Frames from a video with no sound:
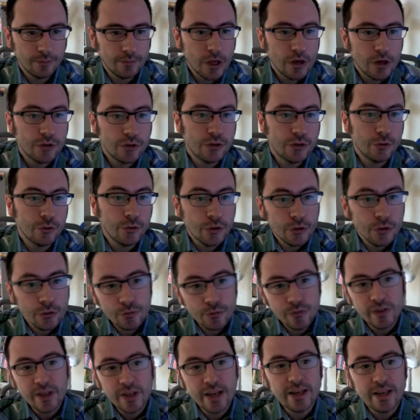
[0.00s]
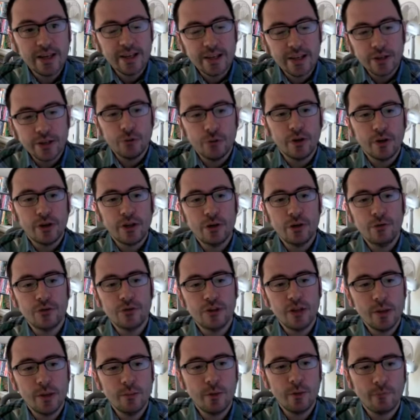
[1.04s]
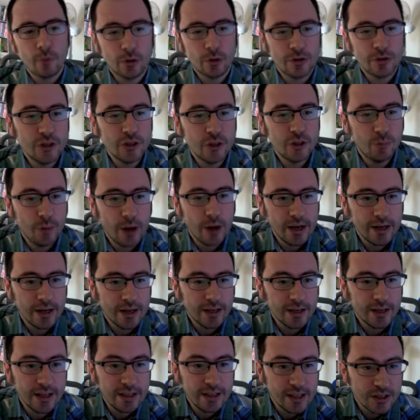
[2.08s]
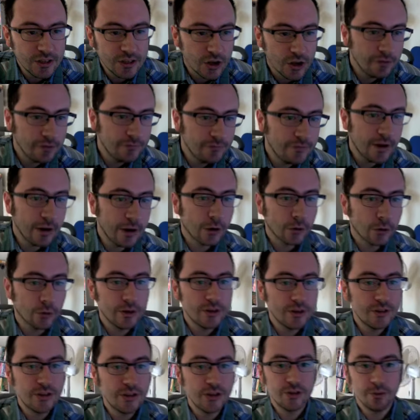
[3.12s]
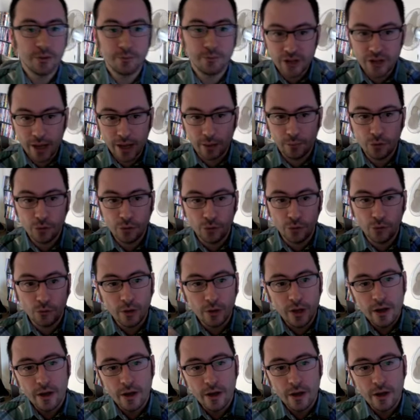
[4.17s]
so you then get to accuse them of participating in this unfair criticism taboo